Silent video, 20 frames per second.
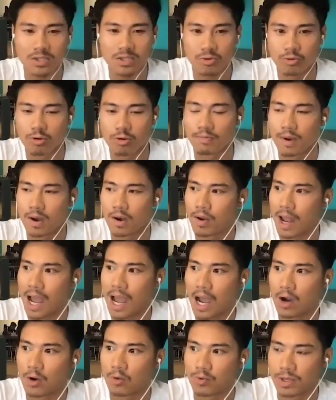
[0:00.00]
us through about
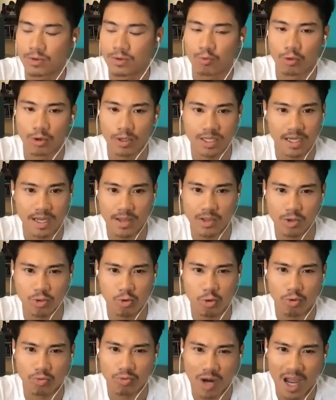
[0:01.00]
how we work together
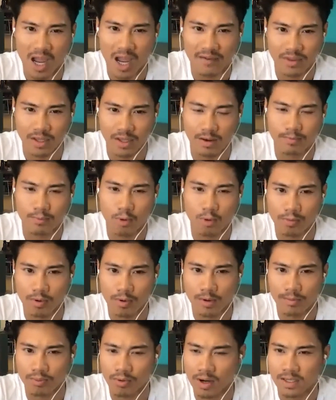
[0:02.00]
to arrive on the
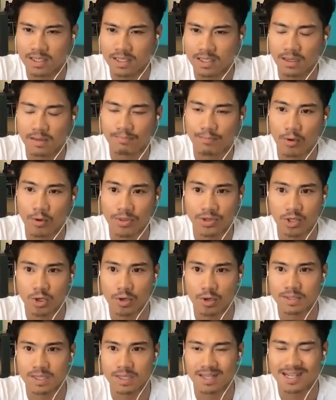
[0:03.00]
appropriate pricing, both in
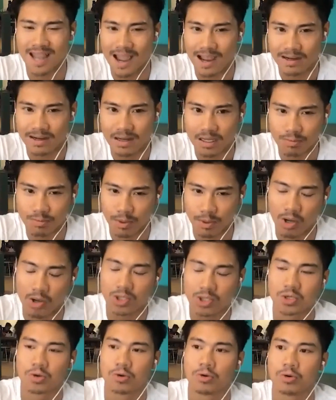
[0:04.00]
terms of the tactics, but
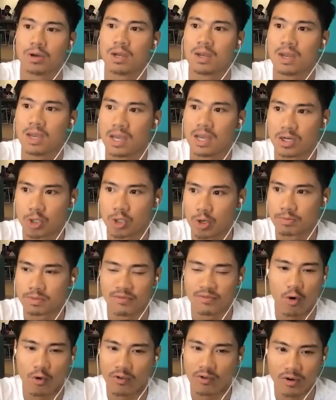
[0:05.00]
also in terms
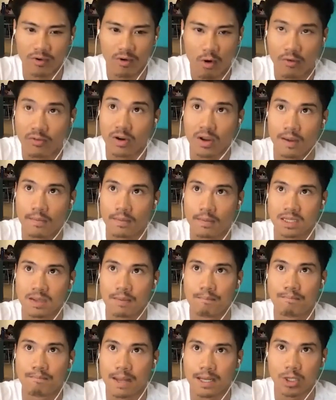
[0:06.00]
of over, overcoming
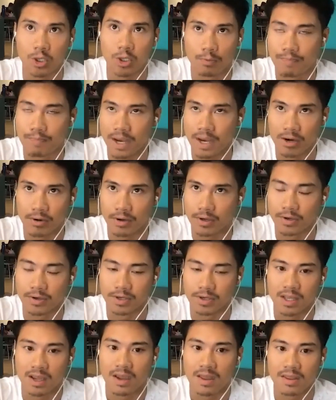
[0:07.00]
some mental
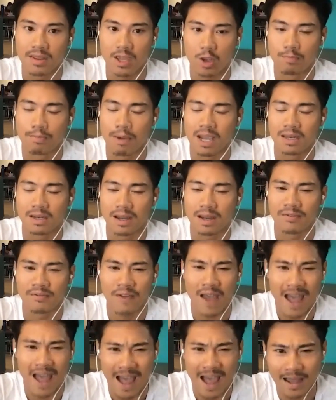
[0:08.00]
barriers that you might
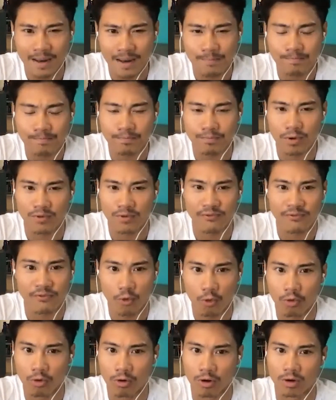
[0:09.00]
have had
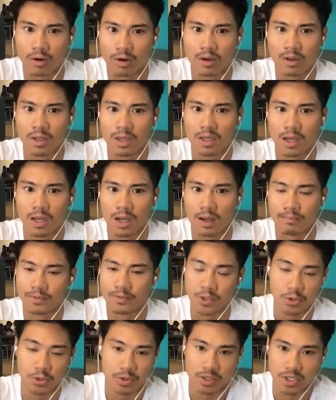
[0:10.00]
before um,
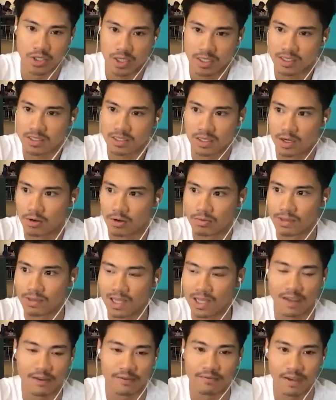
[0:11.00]
due to just, you know,
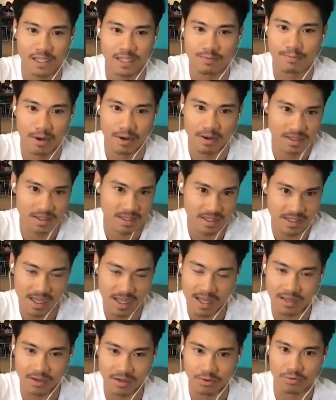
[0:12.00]
life experiences
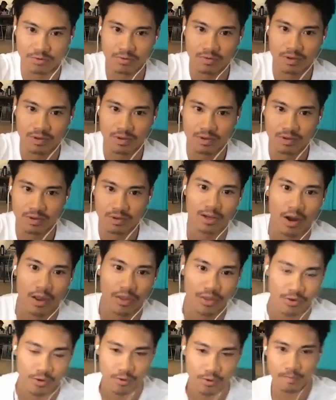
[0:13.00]
that you, you know, had
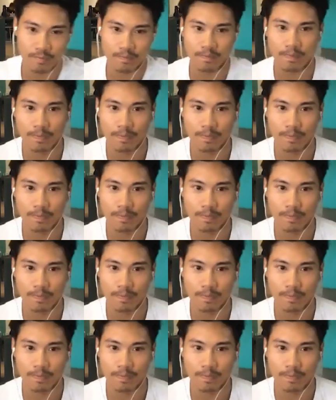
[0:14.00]
gone through.